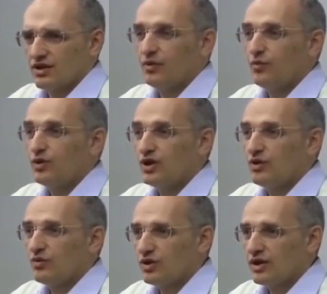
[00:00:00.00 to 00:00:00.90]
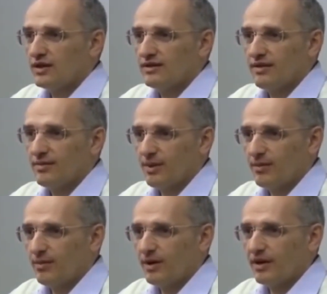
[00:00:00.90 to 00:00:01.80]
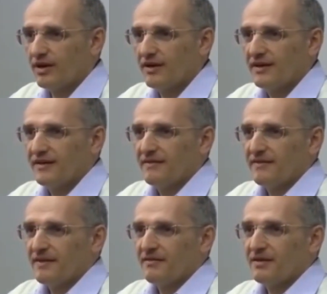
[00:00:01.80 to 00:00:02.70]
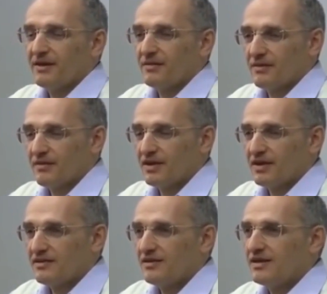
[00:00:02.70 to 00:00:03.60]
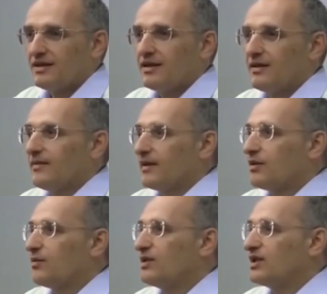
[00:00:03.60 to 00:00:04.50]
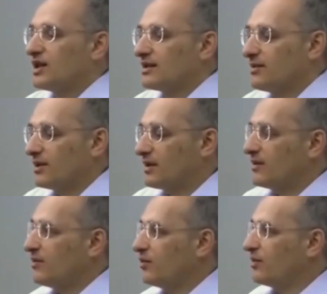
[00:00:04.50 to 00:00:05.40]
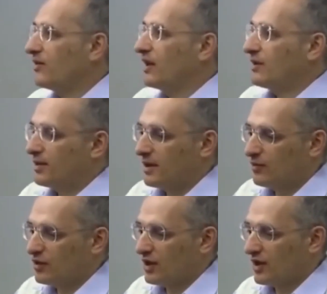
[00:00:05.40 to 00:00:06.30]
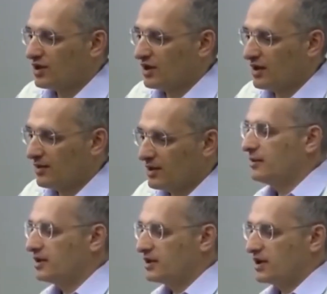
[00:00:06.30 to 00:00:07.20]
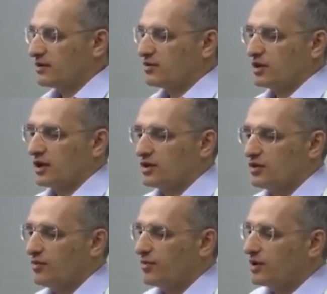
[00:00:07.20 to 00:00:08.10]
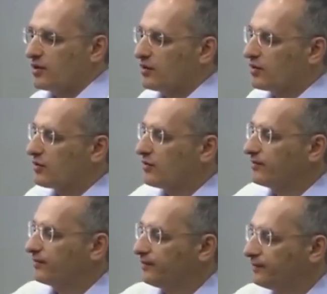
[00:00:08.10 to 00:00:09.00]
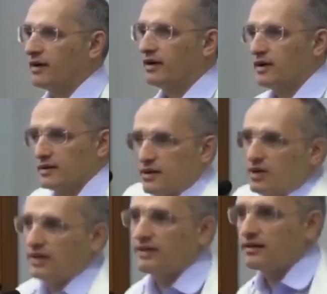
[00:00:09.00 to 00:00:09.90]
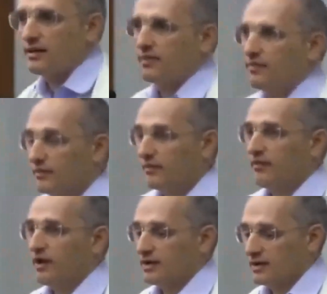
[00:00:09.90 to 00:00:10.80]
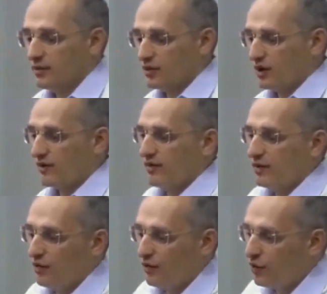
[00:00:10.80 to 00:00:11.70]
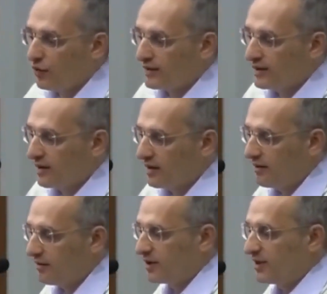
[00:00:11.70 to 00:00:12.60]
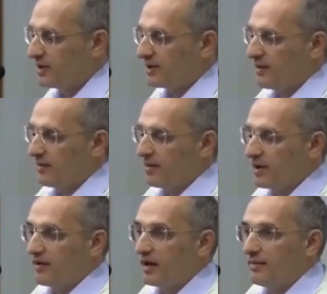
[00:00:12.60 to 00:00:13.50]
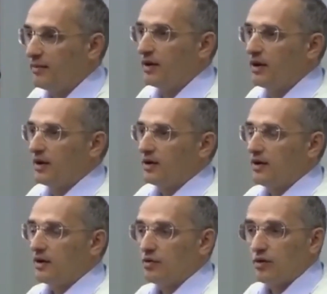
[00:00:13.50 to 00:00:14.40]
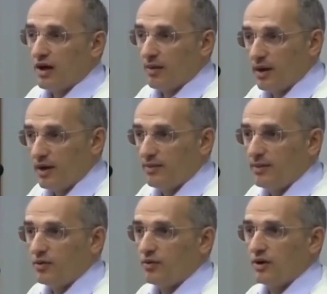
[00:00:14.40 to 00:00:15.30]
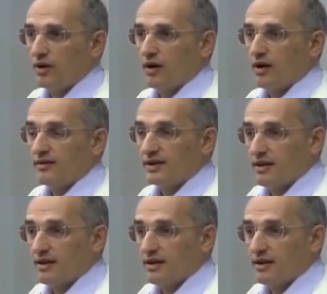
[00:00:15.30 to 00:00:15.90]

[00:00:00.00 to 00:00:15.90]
Men also face their own issues in this regard, but we won't discuss that now, as our topic today is health. We will now start gradually. Let me now briefly introduce the subject. We will discuss not only my methods, but also what health and treatment mean in general.